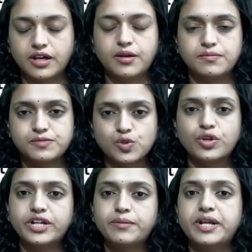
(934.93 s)
soldered
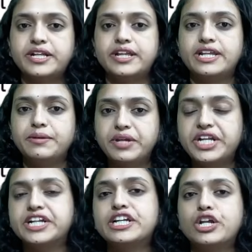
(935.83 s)
material
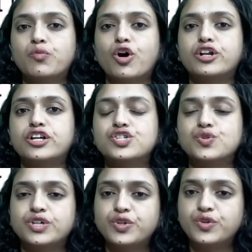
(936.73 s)
immediately in water so that
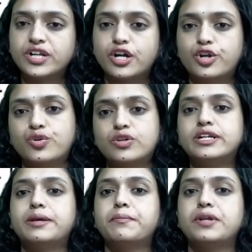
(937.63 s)
you can control the
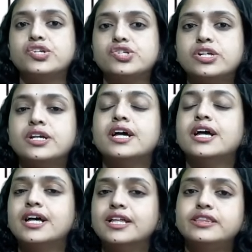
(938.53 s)
temperature.
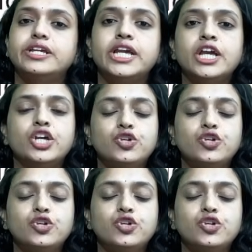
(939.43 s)
3, you